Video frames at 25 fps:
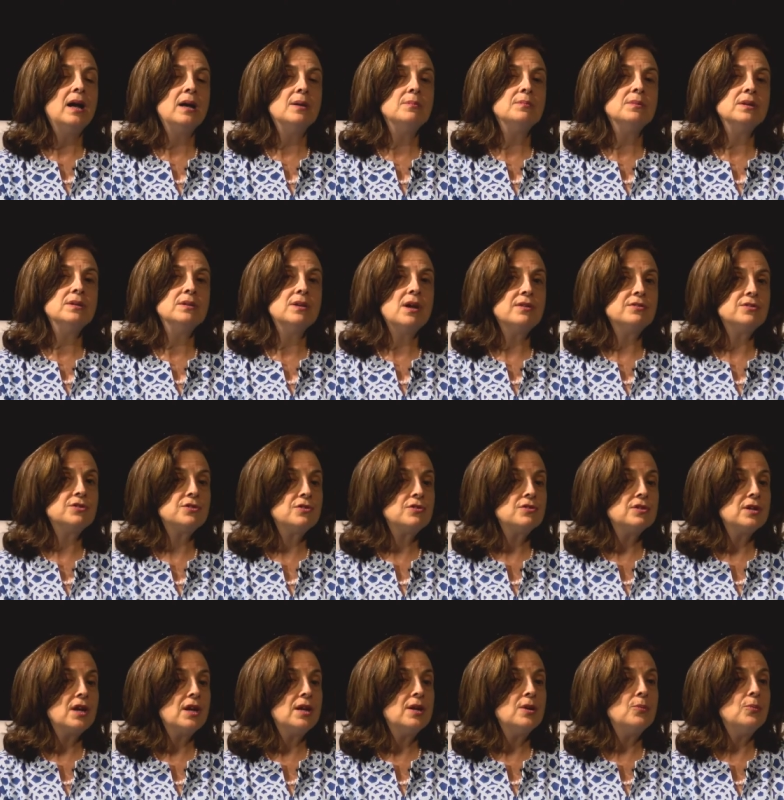
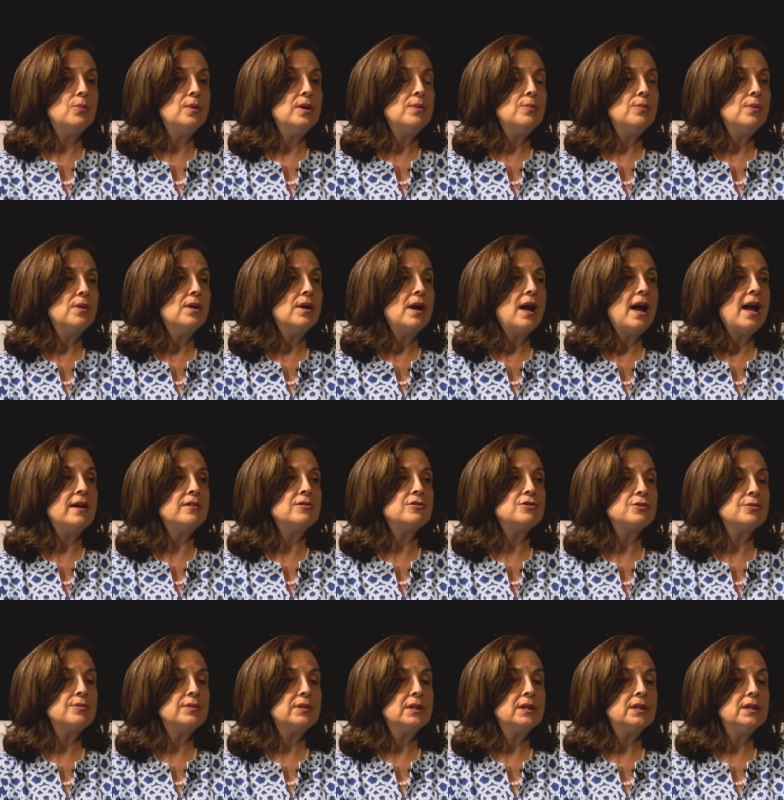Yesterday, we were
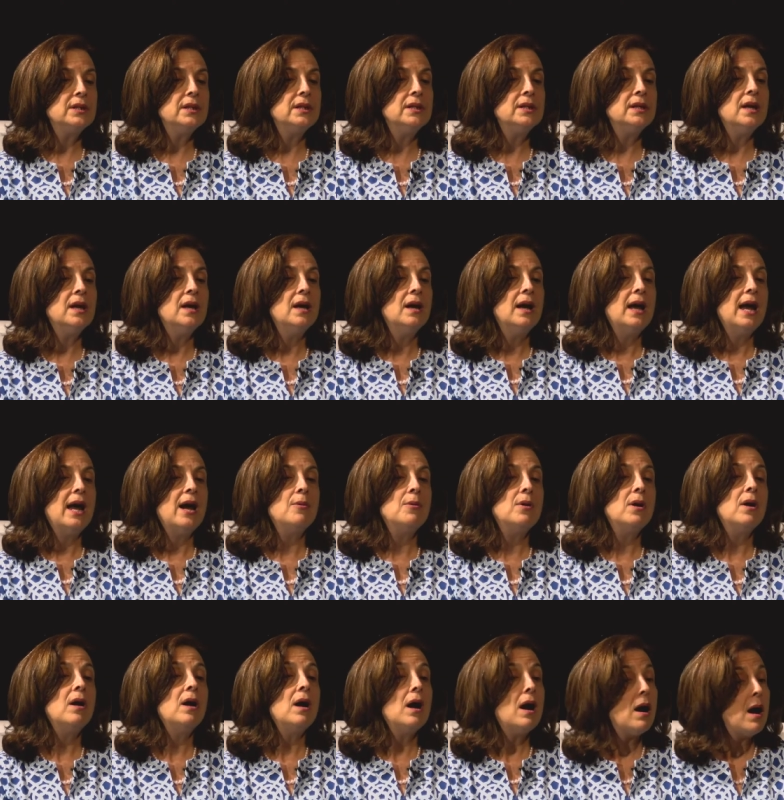actually,
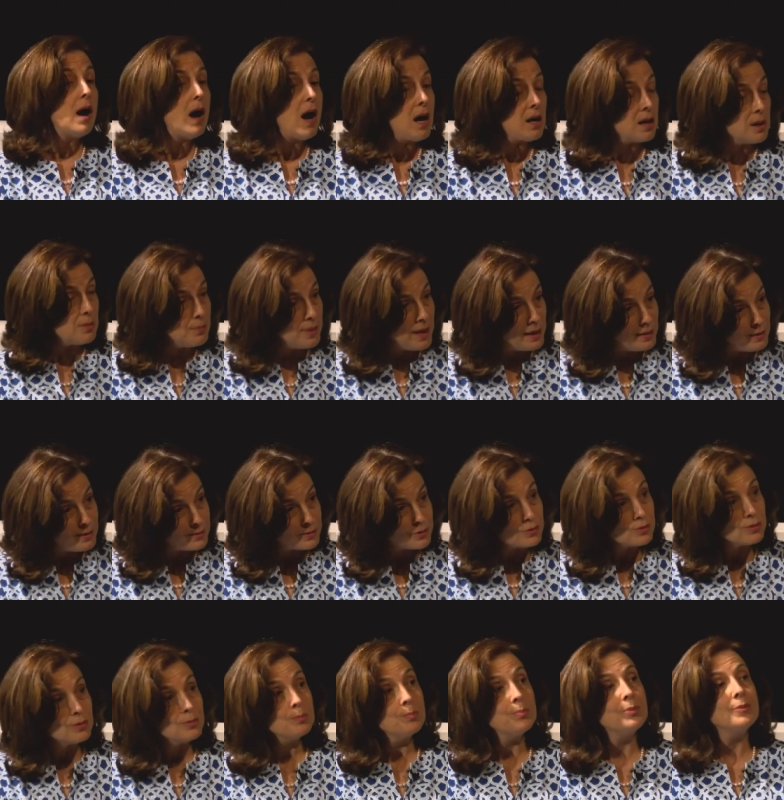our a cappella
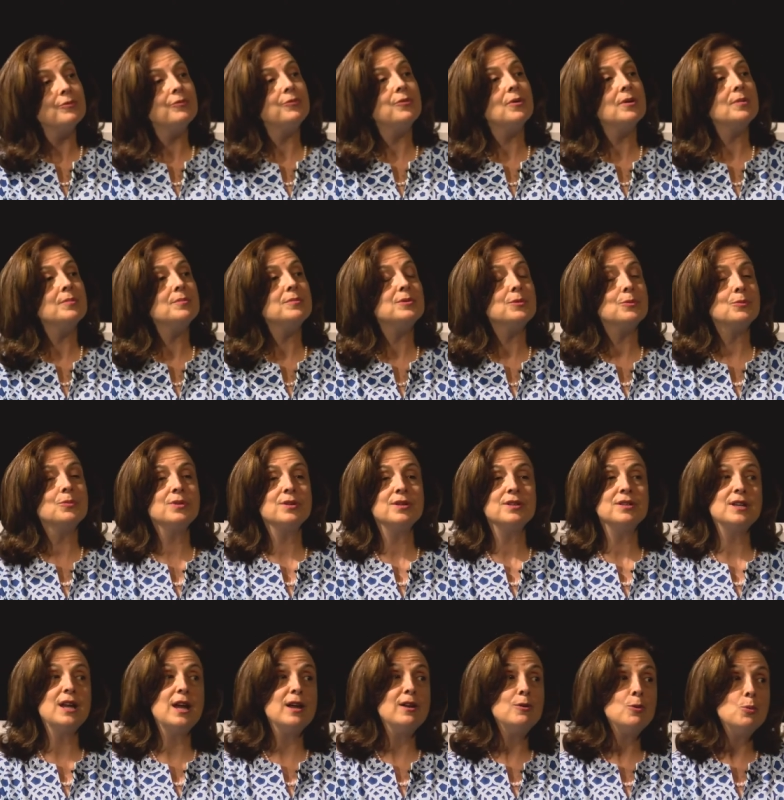troupe performed with the
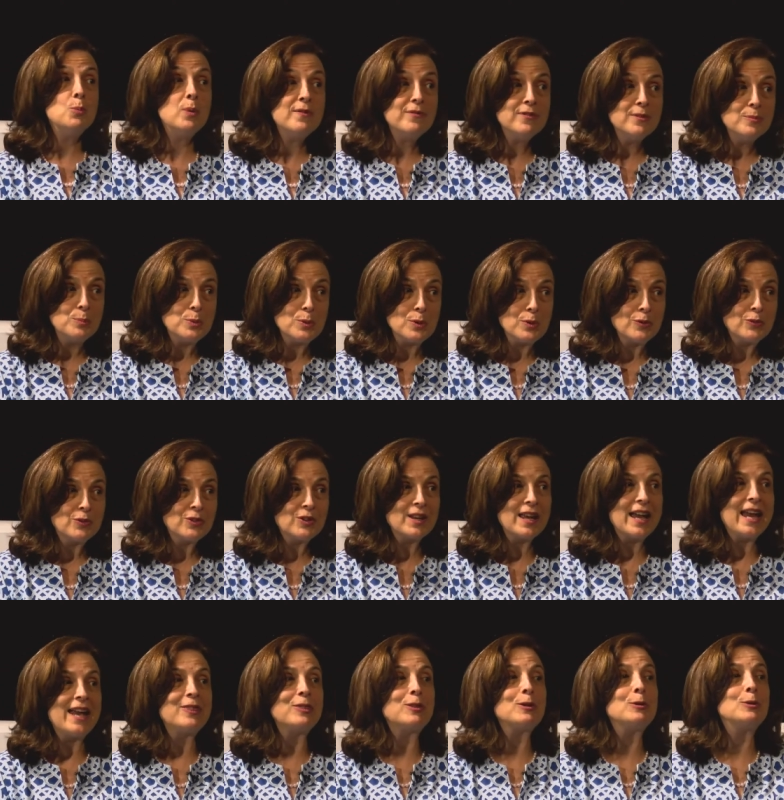Yale Whiffenpoofs
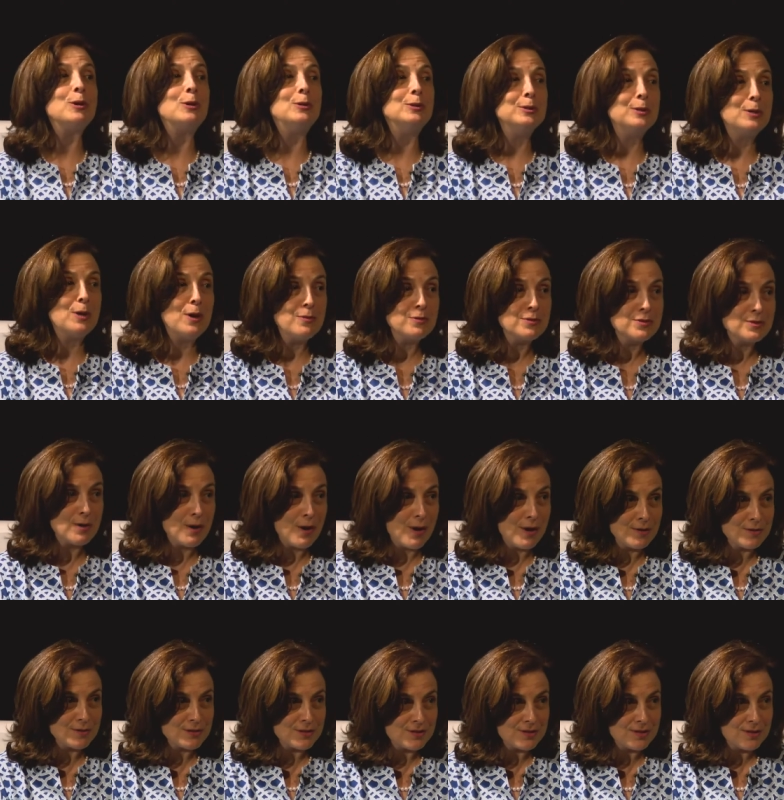at the Gold Coast
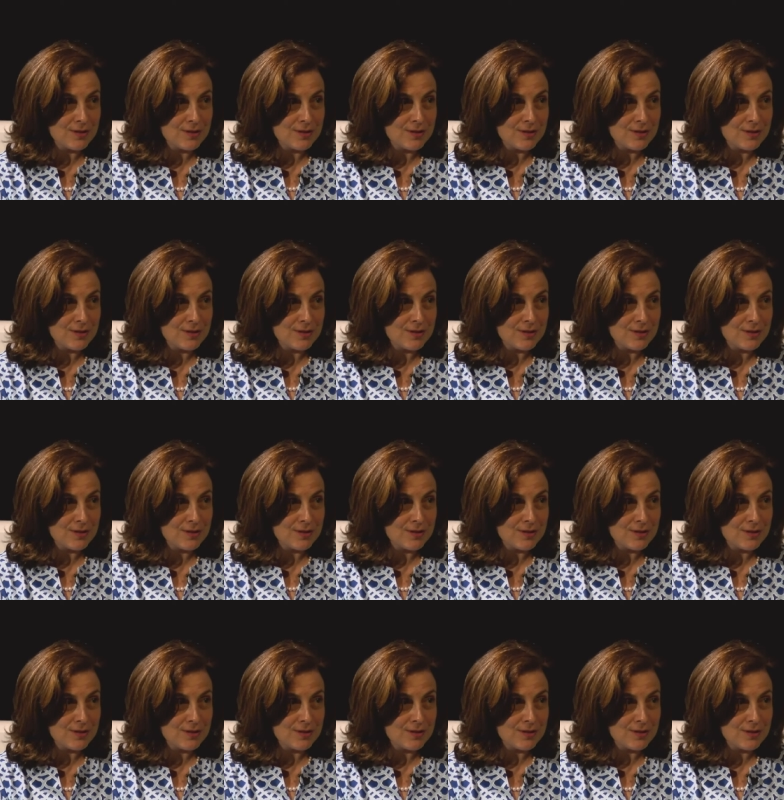Arts